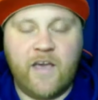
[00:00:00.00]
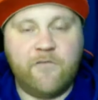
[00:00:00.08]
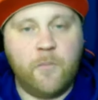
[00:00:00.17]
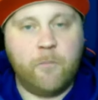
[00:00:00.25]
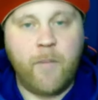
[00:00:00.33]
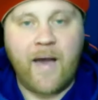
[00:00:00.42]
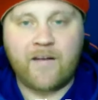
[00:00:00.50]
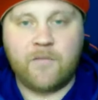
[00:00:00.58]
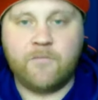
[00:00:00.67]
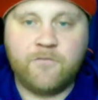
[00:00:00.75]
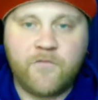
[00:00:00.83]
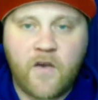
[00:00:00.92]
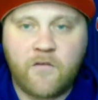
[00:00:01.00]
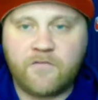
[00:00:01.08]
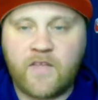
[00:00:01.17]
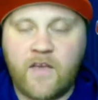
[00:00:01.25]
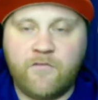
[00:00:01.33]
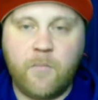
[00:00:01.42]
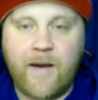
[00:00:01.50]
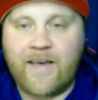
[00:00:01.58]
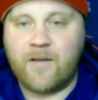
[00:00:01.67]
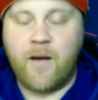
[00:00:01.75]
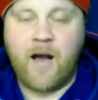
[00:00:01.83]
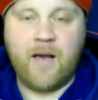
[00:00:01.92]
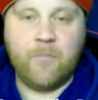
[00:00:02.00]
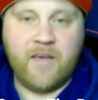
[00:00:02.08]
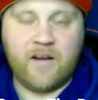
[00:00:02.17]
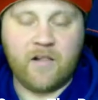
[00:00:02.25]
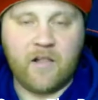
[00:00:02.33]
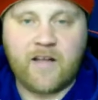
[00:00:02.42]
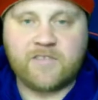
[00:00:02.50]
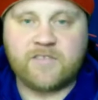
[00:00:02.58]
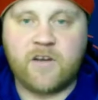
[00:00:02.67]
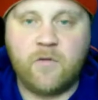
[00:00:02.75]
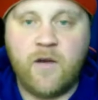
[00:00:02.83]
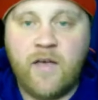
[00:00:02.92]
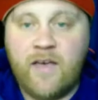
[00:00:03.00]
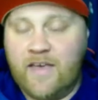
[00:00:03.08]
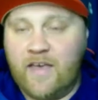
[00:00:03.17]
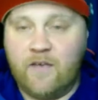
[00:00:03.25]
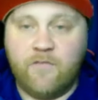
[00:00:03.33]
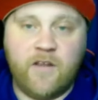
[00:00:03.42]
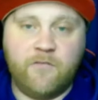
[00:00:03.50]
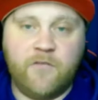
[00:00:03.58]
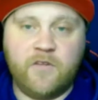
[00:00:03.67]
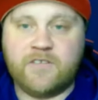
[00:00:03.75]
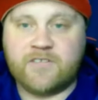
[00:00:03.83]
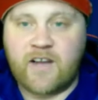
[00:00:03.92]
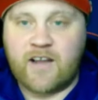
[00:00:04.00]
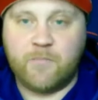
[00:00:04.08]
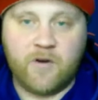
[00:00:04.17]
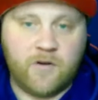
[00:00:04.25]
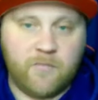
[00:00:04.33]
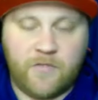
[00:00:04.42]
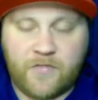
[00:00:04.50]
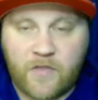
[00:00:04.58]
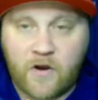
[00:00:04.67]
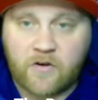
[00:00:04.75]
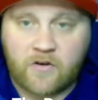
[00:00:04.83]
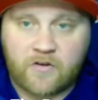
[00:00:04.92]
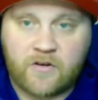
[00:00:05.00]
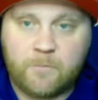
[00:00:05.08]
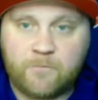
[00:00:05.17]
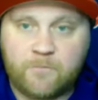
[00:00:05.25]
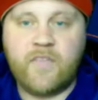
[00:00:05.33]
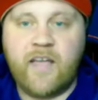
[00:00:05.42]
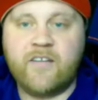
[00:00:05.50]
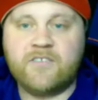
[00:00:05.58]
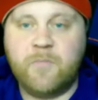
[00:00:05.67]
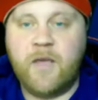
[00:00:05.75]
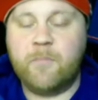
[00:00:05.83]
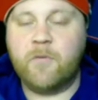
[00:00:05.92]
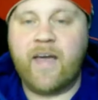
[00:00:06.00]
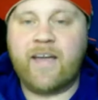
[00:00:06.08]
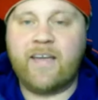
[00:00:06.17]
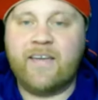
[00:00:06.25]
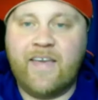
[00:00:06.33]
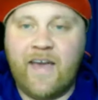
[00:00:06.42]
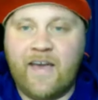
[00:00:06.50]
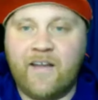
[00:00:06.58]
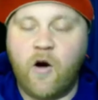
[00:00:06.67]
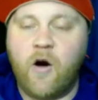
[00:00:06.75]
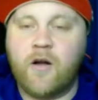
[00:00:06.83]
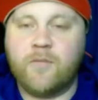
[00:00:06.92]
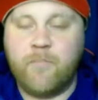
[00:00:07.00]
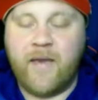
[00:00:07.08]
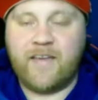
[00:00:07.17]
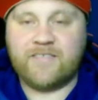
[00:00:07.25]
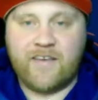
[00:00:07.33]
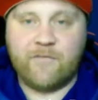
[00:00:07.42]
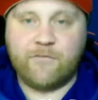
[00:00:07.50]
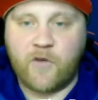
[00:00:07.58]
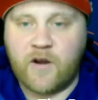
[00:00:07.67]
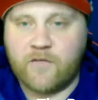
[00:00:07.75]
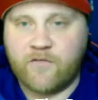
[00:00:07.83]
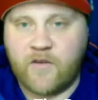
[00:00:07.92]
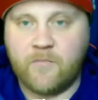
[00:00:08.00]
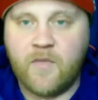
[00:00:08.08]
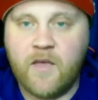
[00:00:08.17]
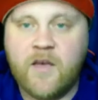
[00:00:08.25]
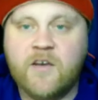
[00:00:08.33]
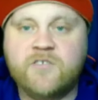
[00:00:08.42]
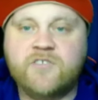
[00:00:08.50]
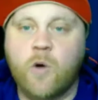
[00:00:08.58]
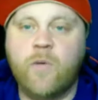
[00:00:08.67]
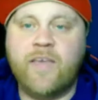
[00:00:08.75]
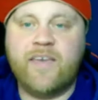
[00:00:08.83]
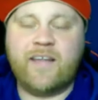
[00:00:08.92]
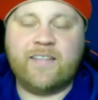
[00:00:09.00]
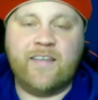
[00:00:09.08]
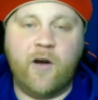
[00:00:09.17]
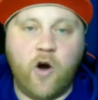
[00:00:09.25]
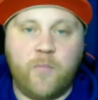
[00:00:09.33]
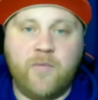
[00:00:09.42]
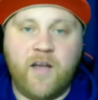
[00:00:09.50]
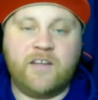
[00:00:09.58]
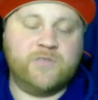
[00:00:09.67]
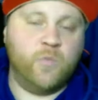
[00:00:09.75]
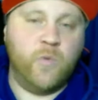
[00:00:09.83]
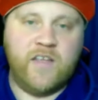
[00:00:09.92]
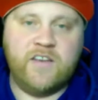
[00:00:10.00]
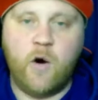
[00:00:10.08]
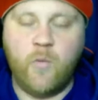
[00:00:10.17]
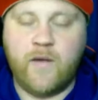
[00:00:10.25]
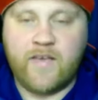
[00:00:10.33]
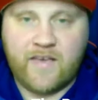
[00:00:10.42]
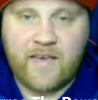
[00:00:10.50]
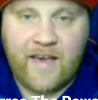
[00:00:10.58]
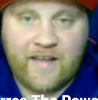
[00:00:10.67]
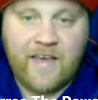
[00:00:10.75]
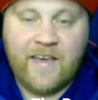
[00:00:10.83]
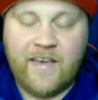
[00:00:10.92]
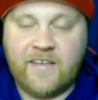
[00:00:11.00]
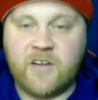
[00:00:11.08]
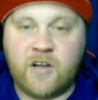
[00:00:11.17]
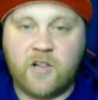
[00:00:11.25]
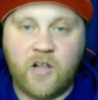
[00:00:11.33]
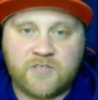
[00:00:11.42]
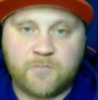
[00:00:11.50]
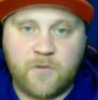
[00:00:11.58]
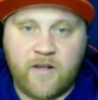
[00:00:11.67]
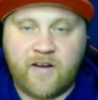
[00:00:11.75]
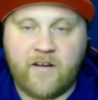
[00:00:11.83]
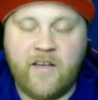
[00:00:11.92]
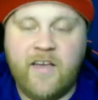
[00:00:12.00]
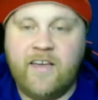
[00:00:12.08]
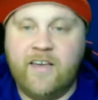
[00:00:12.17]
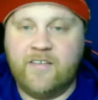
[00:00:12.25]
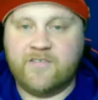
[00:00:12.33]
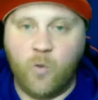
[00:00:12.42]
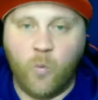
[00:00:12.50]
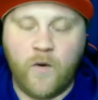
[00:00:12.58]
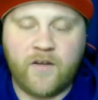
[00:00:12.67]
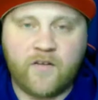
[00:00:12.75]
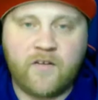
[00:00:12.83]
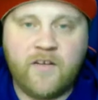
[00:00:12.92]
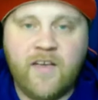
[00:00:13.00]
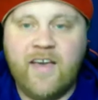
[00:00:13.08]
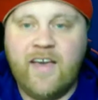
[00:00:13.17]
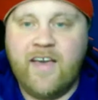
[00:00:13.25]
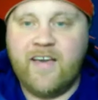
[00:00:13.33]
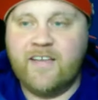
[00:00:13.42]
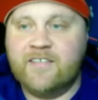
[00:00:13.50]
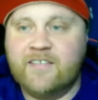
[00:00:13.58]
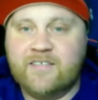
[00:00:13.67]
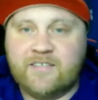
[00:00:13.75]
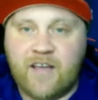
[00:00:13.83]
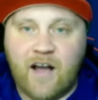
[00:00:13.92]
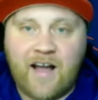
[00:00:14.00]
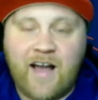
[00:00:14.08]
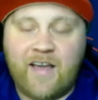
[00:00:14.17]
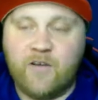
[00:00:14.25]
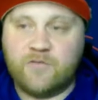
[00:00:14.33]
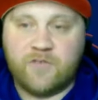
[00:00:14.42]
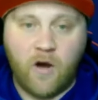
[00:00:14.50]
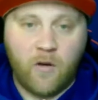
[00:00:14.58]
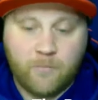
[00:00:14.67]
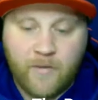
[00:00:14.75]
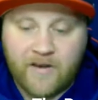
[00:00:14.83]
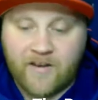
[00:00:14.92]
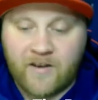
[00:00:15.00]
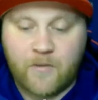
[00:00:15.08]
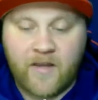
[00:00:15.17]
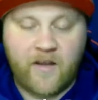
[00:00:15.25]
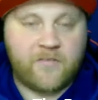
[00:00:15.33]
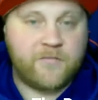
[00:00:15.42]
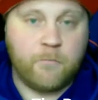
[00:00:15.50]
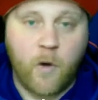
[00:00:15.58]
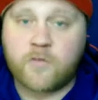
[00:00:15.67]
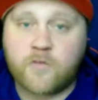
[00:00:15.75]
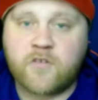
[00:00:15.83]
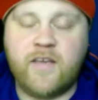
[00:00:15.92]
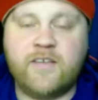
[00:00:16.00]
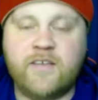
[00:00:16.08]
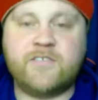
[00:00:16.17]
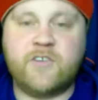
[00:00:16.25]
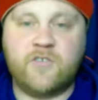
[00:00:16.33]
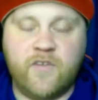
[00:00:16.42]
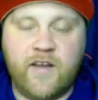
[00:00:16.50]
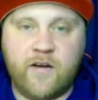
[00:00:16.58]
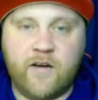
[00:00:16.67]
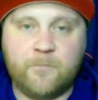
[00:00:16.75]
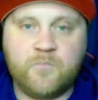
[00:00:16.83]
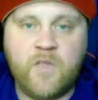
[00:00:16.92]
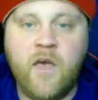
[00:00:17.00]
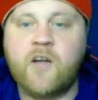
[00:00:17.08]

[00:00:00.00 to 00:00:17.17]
If you bat him fifth, if you bat him behind Pete Alonso, even if you decide to put him in third, there's people that can get on base in front of him so we can get the RBIs we know we can get. He's a clutch player. He's a winner. He's a guy who's been in the playoffs most of his career.